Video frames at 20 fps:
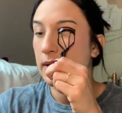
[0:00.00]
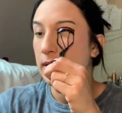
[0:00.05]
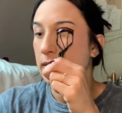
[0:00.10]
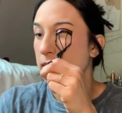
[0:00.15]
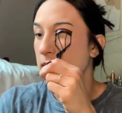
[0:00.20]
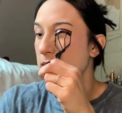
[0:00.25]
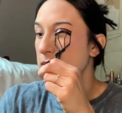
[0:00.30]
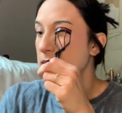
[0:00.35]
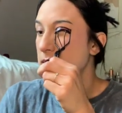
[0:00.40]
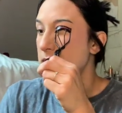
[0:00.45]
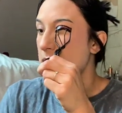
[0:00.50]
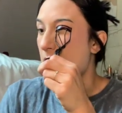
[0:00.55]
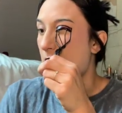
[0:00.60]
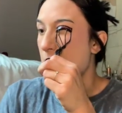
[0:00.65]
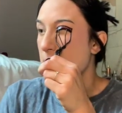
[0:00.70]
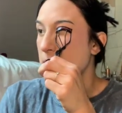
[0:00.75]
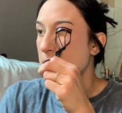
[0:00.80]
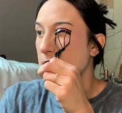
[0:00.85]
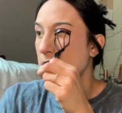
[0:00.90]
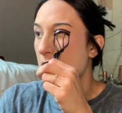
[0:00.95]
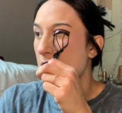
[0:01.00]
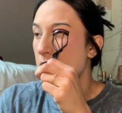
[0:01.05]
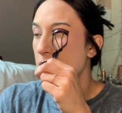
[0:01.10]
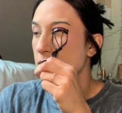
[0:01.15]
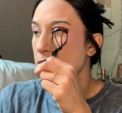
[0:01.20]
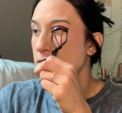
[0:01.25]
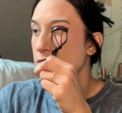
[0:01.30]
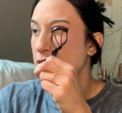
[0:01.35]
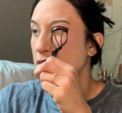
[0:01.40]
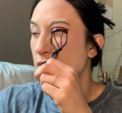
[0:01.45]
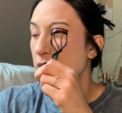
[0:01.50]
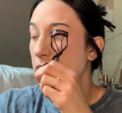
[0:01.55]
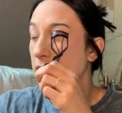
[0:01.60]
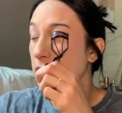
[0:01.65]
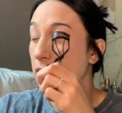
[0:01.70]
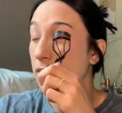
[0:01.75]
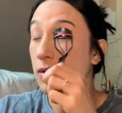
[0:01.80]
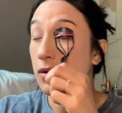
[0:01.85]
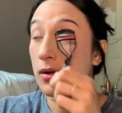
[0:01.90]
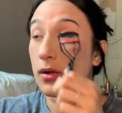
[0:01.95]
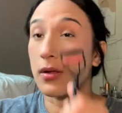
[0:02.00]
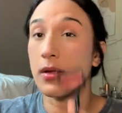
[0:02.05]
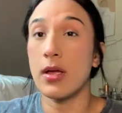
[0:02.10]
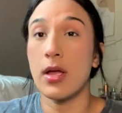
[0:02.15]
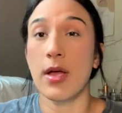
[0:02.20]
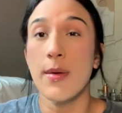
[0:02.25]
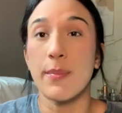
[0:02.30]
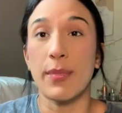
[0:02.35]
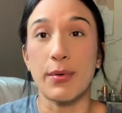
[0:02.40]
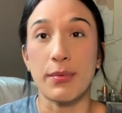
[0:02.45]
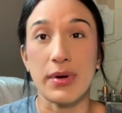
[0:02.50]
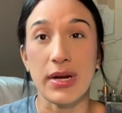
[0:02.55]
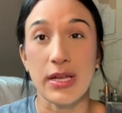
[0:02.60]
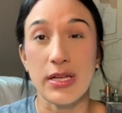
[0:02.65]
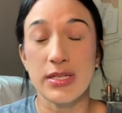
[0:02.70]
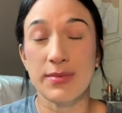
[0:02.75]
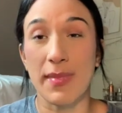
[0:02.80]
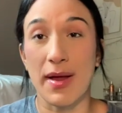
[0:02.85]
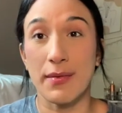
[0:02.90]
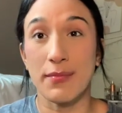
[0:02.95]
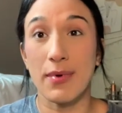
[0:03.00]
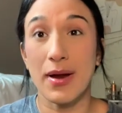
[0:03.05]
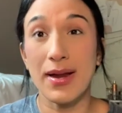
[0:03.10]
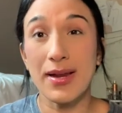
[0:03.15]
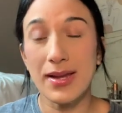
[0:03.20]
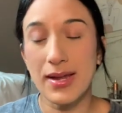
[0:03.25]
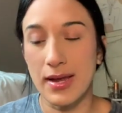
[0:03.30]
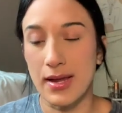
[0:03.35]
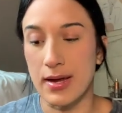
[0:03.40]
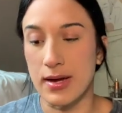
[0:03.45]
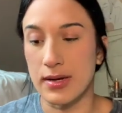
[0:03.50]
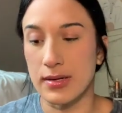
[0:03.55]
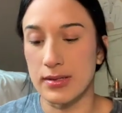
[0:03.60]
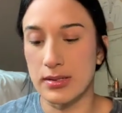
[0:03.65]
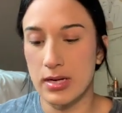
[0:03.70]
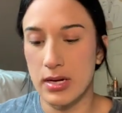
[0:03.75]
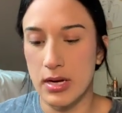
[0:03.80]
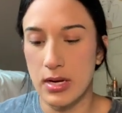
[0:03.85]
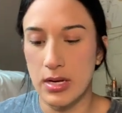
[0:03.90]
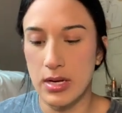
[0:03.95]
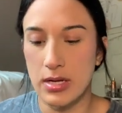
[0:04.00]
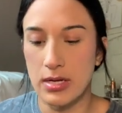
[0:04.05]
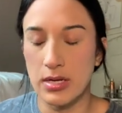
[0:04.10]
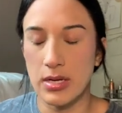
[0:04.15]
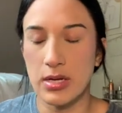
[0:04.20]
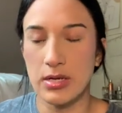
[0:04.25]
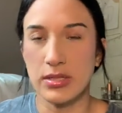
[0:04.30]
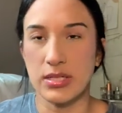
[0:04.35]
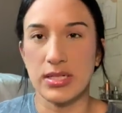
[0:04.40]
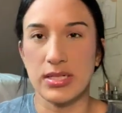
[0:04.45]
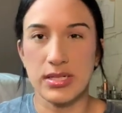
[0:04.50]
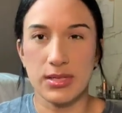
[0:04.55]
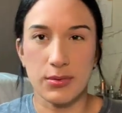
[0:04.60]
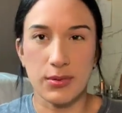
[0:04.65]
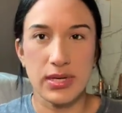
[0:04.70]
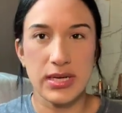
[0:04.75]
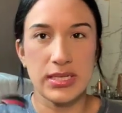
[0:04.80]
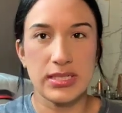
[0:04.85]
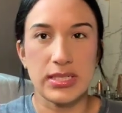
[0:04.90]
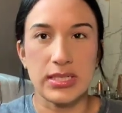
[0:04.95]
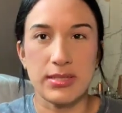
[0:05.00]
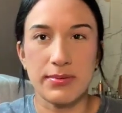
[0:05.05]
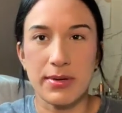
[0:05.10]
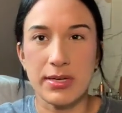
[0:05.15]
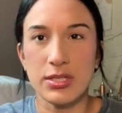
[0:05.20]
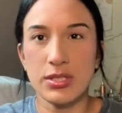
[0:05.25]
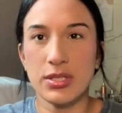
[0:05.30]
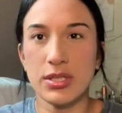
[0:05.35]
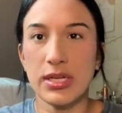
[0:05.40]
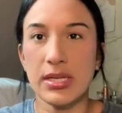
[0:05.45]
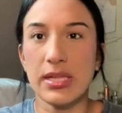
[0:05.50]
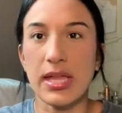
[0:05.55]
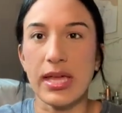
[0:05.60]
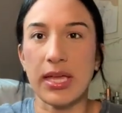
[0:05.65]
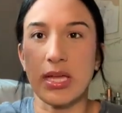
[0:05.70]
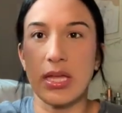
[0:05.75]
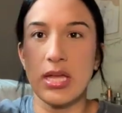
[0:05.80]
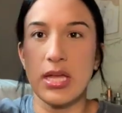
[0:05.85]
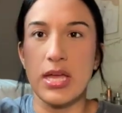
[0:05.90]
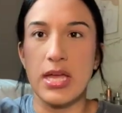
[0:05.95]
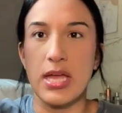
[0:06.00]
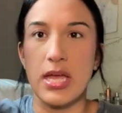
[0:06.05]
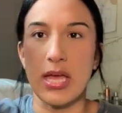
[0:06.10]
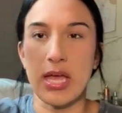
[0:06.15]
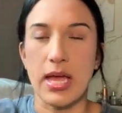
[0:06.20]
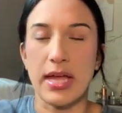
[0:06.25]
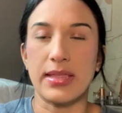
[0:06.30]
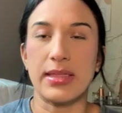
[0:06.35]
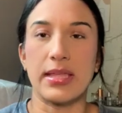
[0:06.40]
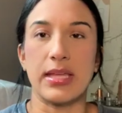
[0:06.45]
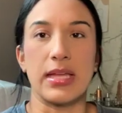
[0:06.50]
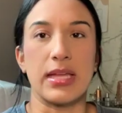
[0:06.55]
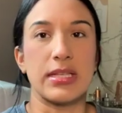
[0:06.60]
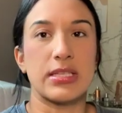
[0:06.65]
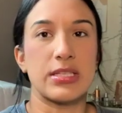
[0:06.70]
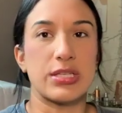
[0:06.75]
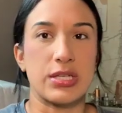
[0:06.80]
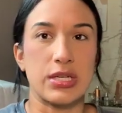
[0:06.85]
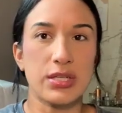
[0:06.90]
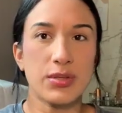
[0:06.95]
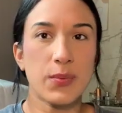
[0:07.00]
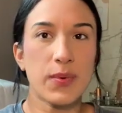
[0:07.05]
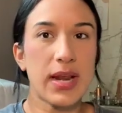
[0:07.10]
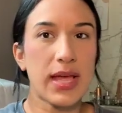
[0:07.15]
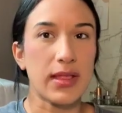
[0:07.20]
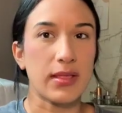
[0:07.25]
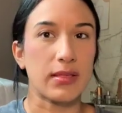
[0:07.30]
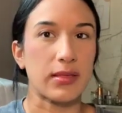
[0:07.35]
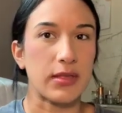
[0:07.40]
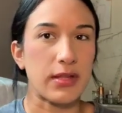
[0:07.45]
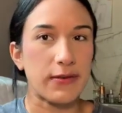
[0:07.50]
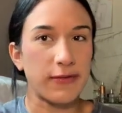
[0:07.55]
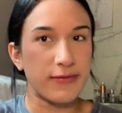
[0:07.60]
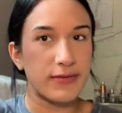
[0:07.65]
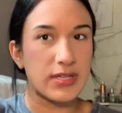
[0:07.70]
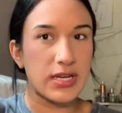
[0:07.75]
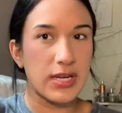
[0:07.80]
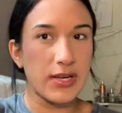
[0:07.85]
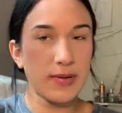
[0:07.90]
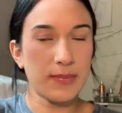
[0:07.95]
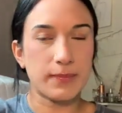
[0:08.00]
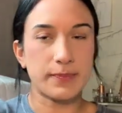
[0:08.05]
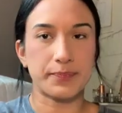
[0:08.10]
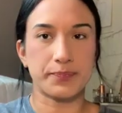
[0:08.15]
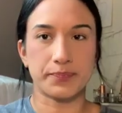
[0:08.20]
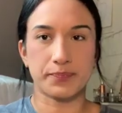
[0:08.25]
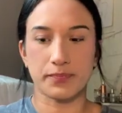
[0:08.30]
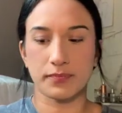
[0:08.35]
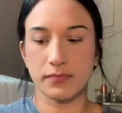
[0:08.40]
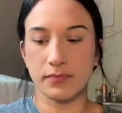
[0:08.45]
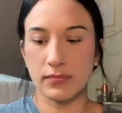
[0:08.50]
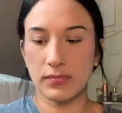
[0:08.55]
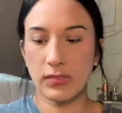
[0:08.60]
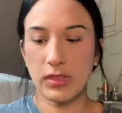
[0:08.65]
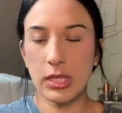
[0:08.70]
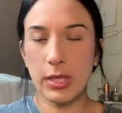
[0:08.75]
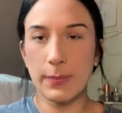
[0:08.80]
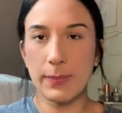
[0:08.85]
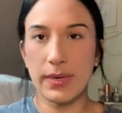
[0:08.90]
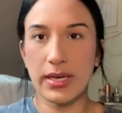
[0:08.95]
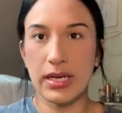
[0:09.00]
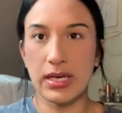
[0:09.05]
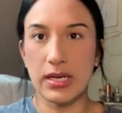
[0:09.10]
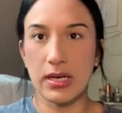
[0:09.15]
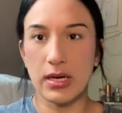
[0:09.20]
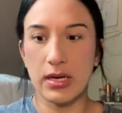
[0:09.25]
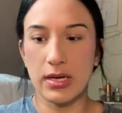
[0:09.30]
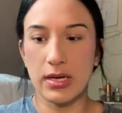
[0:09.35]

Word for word: That doesn't happen. I don't shake at all. But when I use my right hand to squeeze, especially like I it's just when I lift it, because